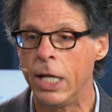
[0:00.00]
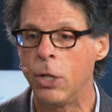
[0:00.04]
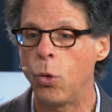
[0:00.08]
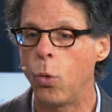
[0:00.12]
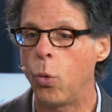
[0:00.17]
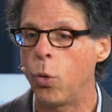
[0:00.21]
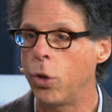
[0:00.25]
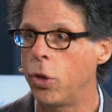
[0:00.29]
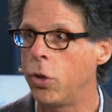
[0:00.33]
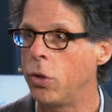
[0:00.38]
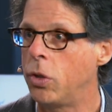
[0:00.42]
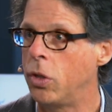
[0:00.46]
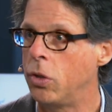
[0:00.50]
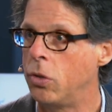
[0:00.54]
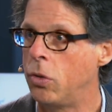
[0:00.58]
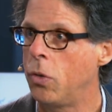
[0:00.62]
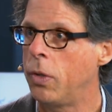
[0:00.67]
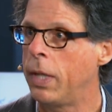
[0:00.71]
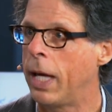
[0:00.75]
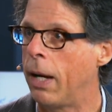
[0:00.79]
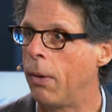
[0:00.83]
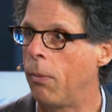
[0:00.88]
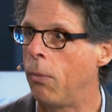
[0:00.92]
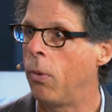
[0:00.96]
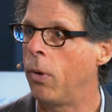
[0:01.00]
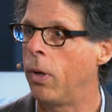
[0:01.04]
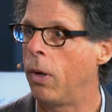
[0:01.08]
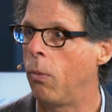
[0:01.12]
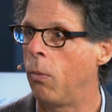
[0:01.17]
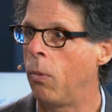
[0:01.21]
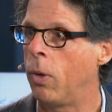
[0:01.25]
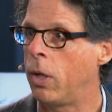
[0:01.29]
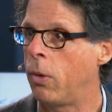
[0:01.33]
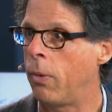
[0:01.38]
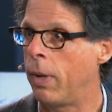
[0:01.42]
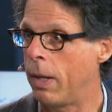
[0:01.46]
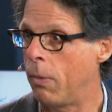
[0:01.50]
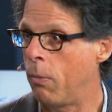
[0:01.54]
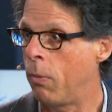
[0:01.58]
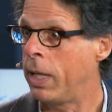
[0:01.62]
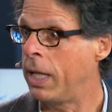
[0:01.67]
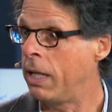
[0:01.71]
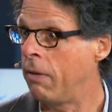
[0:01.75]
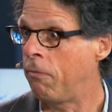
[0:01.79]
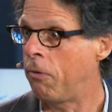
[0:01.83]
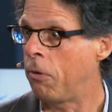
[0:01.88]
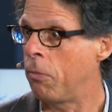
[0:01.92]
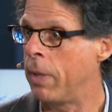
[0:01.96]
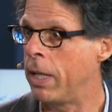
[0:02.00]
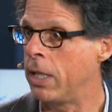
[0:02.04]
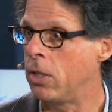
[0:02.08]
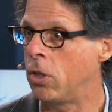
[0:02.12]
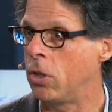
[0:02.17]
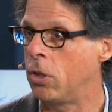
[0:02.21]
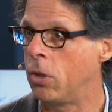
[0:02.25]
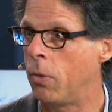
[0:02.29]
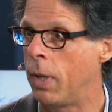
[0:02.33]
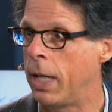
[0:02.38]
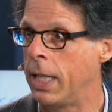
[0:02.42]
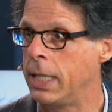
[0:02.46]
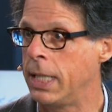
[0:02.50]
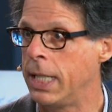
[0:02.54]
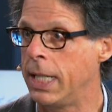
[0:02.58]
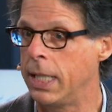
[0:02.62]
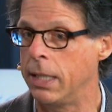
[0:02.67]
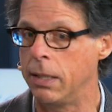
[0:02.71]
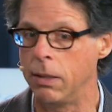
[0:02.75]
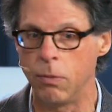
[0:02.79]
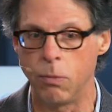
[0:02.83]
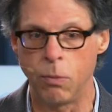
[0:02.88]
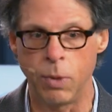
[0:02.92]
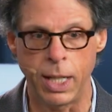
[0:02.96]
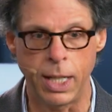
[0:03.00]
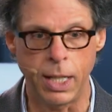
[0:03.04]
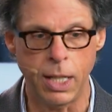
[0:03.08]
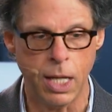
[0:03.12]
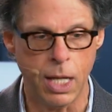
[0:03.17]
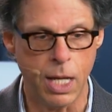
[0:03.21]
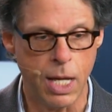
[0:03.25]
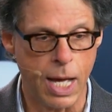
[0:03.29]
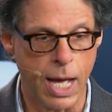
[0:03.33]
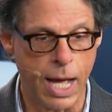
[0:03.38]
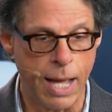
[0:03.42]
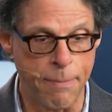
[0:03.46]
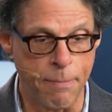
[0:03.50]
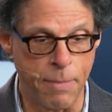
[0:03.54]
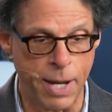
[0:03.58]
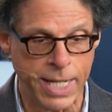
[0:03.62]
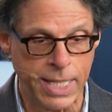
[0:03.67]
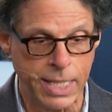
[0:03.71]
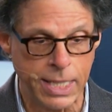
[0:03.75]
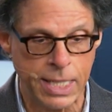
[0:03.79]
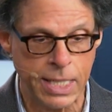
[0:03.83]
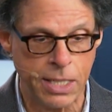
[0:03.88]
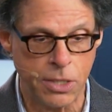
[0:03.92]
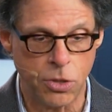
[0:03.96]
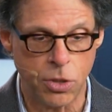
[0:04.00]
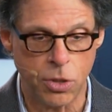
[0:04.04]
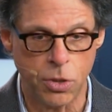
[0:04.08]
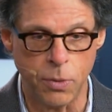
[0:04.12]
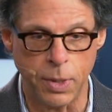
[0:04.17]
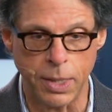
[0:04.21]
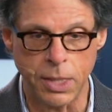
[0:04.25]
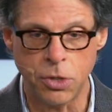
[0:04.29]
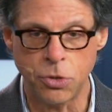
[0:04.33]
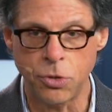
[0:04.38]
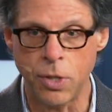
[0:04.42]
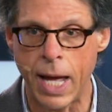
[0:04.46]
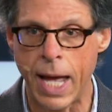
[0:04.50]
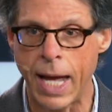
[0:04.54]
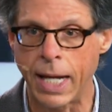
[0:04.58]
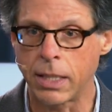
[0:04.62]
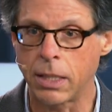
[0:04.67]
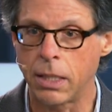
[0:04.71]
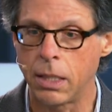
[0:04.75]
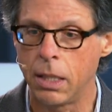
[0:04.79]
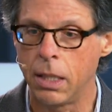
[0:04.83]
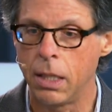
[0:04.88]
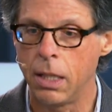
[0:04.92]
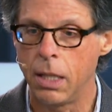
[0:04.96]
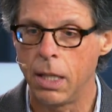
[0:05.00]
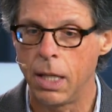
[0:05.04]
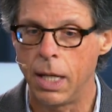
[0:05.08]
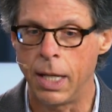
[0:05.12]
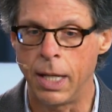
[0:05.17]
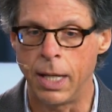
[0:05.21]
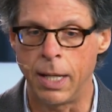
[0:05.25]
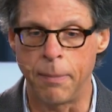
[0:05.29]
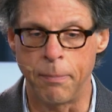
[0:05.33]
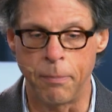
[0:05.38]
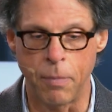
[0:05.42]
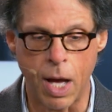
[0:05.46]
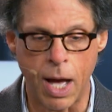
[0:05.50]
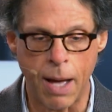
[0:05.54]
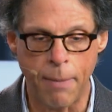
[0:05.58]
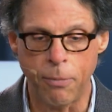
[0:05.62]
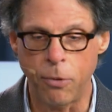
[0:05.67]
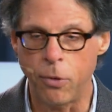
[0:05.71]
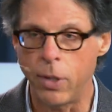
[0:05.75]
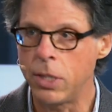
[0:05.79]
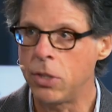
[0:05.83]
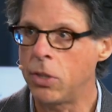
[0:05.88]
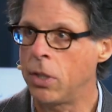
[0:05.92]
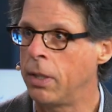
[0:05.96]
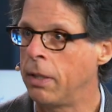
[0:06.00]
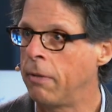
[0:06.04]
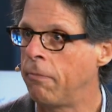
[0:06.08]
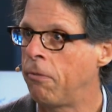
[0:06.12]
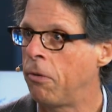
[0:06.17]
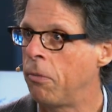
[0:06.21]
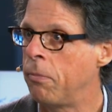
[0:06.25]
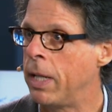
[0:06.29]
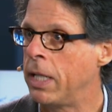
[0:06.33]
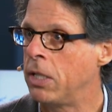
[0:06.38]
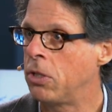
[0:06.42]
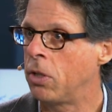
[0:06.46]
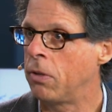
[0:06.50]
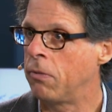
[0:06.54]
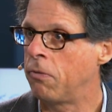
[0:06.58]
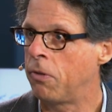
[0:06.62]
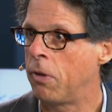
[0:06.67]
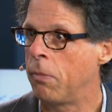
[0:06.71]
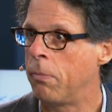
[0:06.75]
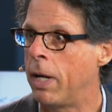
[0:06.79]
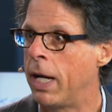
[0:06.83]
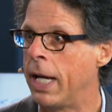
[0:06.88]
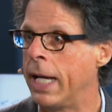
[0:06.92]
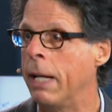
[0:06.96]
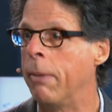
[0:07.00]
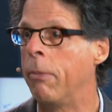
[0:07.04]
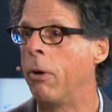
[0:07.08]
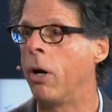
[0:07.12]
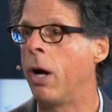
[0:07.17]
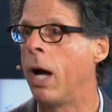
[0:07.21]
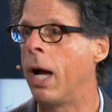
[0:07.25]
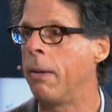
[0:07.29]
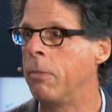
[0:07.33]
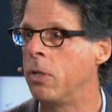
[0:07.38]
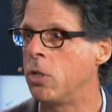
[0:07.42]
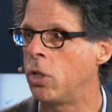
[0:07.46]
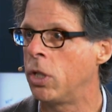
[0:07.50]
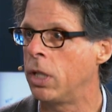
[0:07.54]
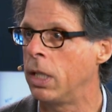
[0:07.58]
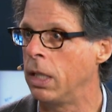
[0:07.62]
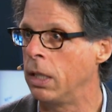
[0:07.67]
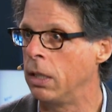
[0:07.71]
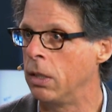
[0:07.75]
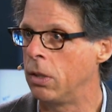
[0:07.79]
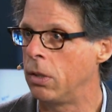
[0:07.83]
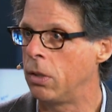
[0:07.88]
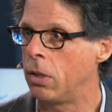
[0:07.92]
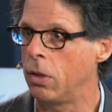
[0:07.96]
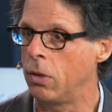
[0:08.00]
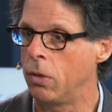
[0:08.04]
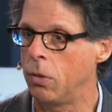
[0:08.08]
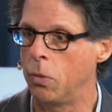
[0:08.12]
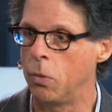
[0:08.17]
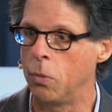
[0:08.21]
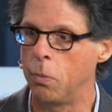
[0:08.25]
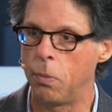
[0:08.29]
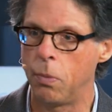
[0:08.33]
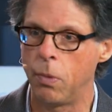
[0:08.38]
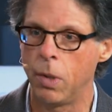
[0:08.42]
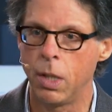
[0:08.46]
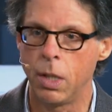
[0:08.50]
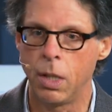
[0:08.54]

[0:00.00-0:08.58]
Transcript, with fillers: in order to do that, what information do I need? Well, I might need to extract operational information from my MRI machine to